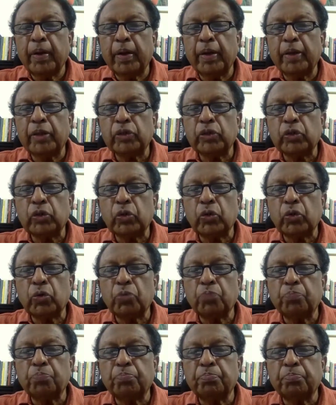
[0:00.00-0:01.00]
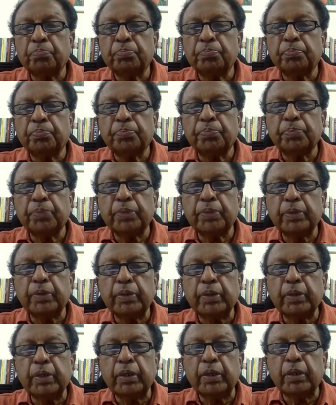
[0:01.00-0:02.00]
uh, so
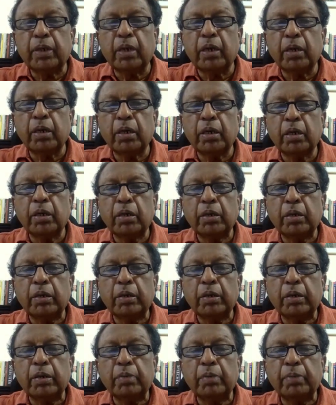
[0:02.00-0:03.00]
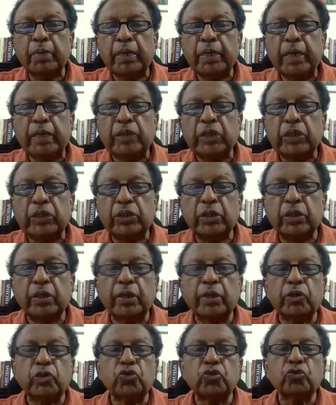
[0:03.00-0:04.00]
it will be
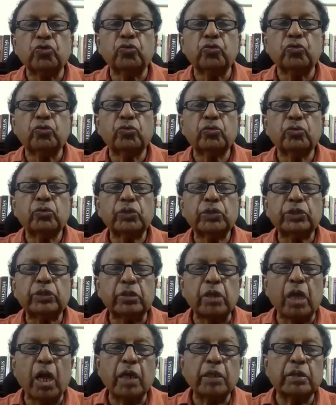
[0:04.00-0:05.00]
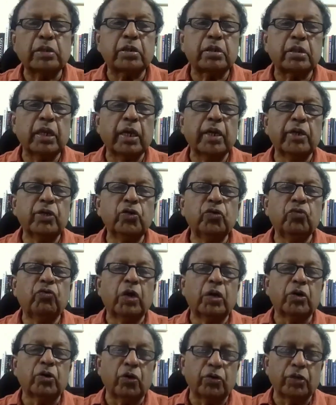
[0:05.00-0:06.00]
necessary to start a new
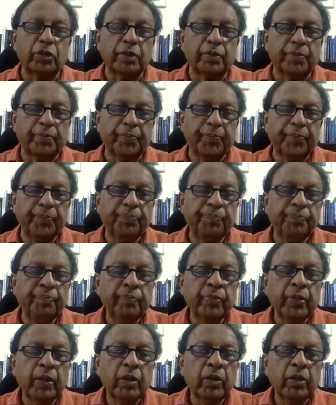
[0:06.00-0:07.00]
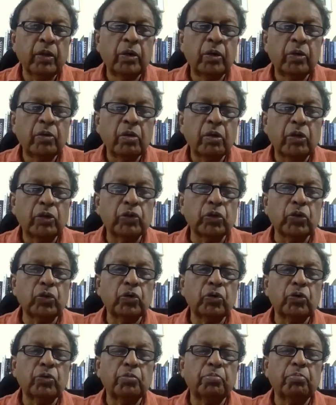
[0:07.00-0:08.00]
world order.
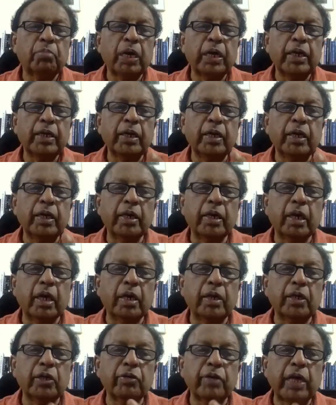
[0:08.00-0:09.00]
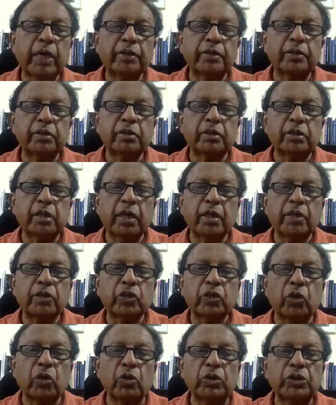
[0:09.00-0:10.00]
So by India and the United
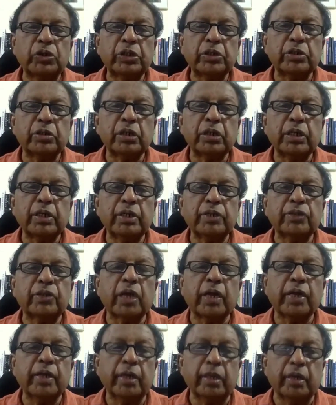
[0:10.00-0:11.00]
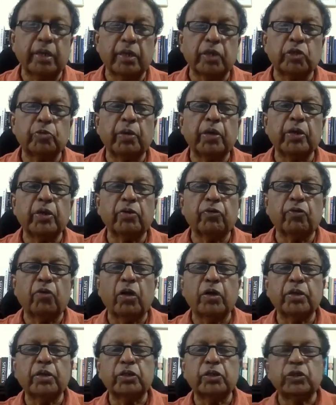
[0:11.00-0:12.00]
States consciously deciding, in spite of
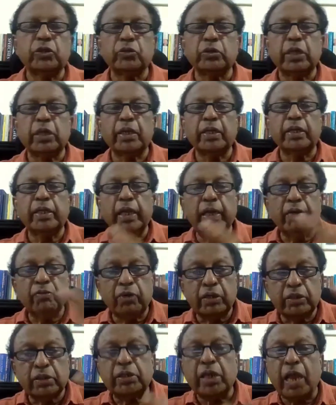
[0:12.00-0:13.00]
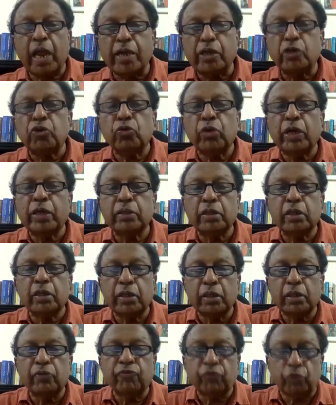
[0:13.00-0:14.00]
all the issues, that they will stand together
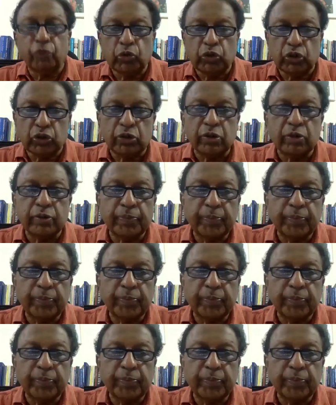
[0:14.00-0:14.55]
in the future,